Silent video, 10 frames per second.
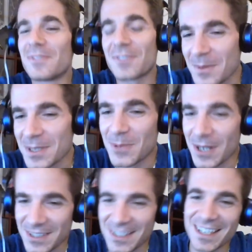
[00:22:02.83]
famous
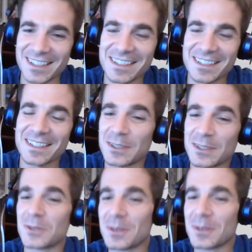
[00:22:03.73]
Brazilians
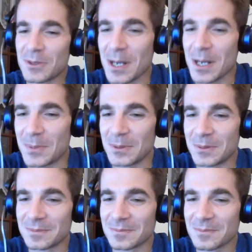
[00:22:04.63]
to help
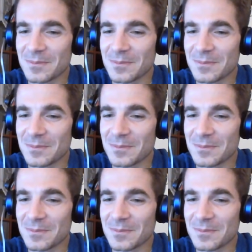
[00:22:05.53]
you.